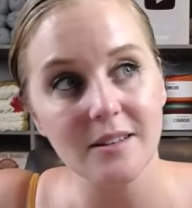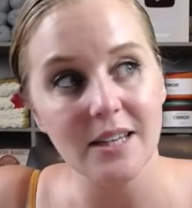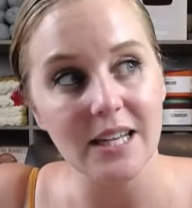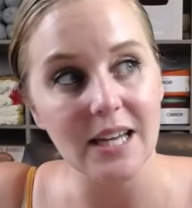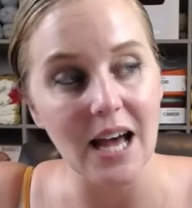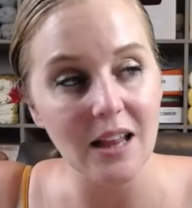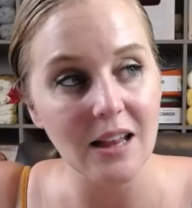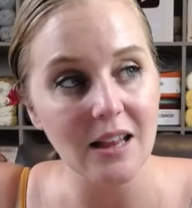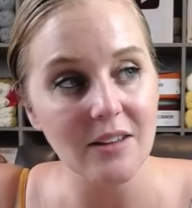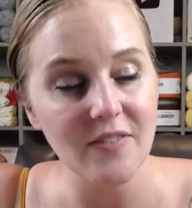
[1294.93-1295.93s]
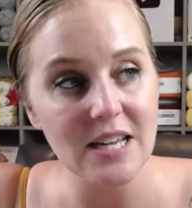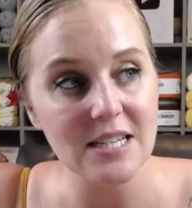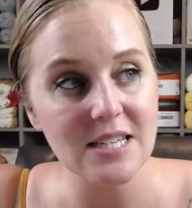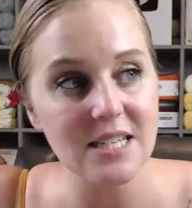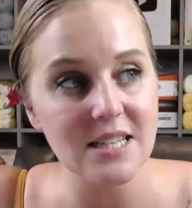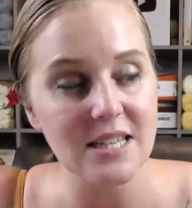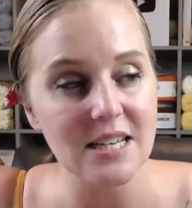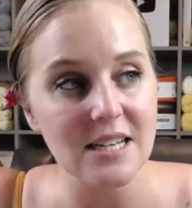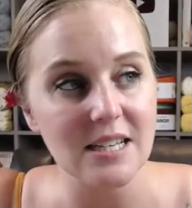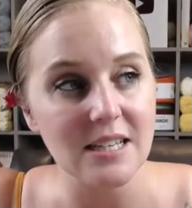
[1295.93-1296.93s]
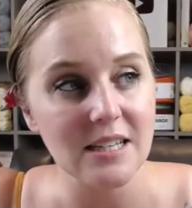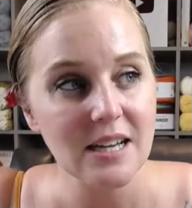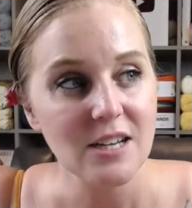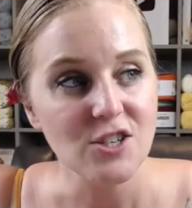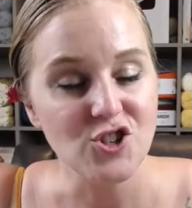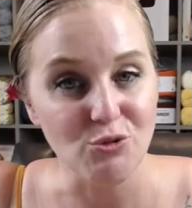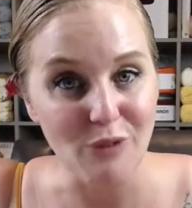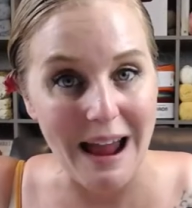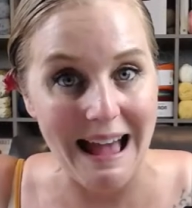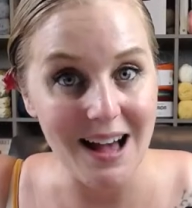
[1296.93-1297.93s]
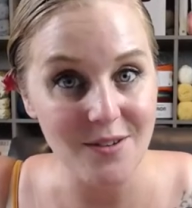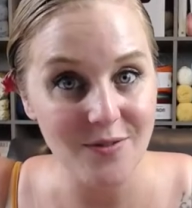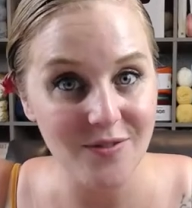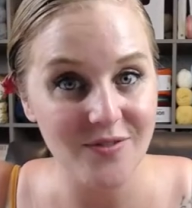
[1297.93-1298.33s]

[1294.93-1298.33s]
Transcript: the elephant, the giraffe.